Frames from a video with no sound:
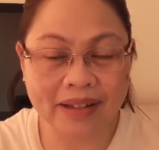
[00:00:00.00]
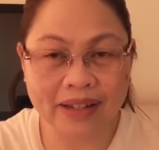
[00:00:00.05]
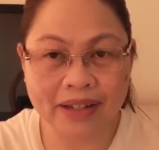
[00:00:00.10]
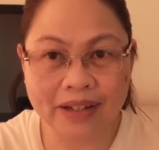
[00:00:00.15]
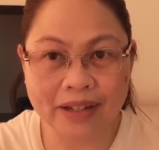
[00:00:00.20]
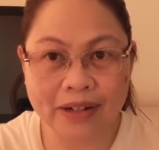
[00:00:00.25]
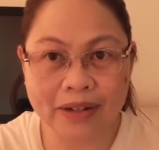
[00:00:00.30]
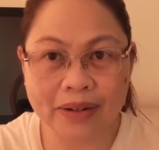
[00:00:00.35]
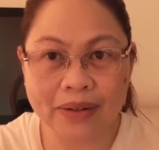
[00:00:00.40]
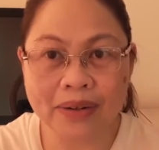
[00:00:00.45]

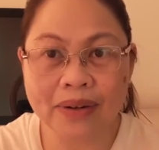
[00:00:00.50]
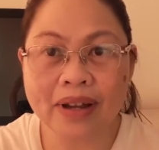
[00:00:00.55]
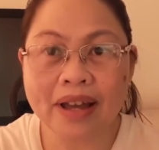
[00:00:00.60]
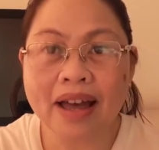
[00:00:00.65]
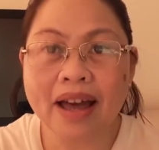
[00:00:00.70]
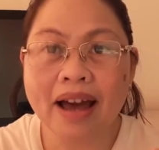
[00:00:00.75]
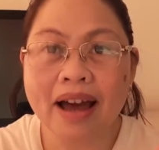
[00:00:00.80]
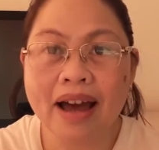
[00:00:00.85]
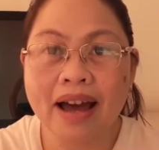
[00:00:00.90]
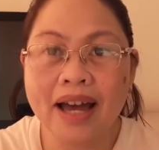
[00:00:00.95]
you know,
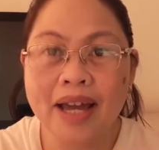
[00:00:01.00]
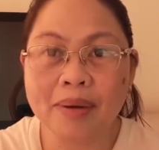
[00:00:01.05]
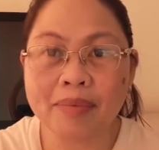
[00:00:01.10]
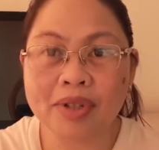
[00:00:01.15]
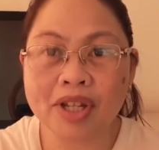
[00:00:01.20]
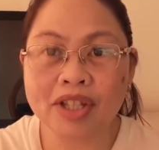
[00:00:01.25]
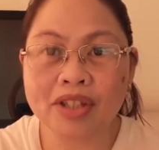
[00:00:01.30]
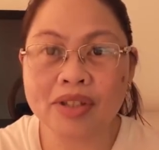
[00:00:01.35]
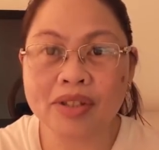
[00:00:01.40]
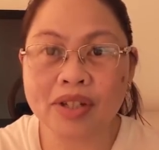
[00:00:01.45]
I'm
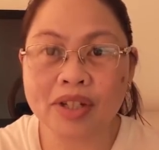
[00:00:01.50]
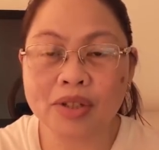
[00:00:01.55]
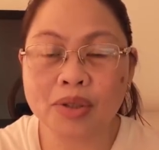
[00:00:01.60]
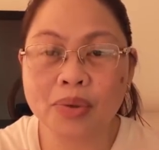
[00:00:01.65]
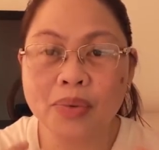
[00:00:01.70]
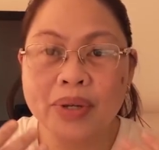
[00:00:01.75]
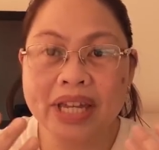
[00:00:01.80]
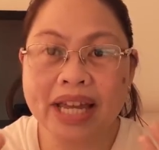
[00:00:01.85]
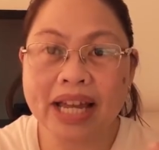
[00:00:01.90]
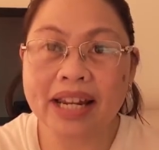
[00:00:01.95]
not
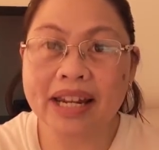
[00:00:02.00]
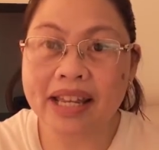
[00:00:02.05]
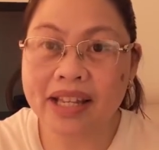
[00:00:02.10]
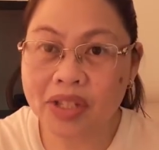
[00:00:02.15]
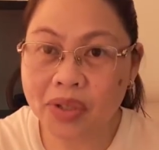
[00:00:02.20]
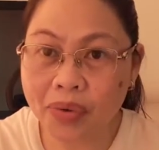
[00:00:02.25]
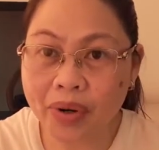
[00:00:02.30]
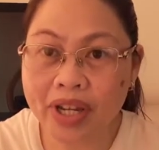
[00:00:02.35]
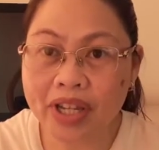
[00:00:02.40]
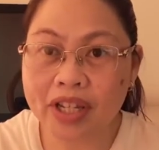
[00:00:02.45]
doing
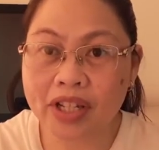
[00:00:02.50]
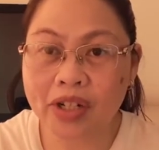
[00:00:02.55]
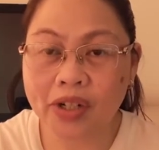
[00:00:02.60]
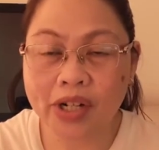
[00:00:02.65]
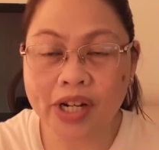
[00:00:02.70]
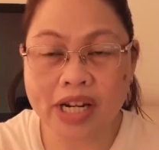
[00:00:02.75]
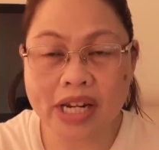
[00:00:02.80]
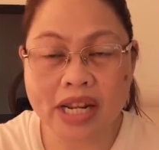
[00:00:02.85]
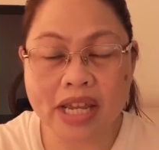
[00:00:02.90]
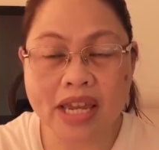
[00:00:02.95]
LS
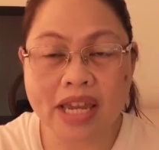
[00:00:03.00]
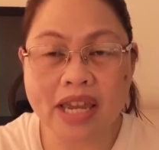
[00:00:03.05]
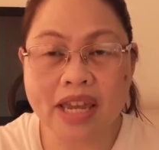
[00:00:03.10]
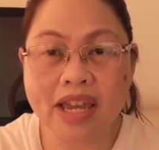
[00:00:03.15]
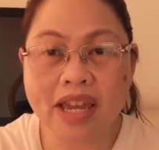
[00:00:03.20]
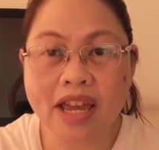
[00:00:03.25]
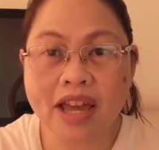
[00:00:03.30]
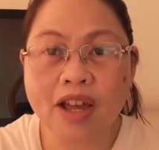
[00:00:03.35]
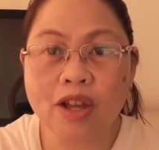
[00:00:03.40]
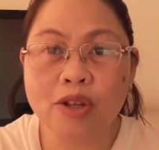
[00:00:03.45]

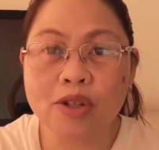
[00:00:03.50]
regularly,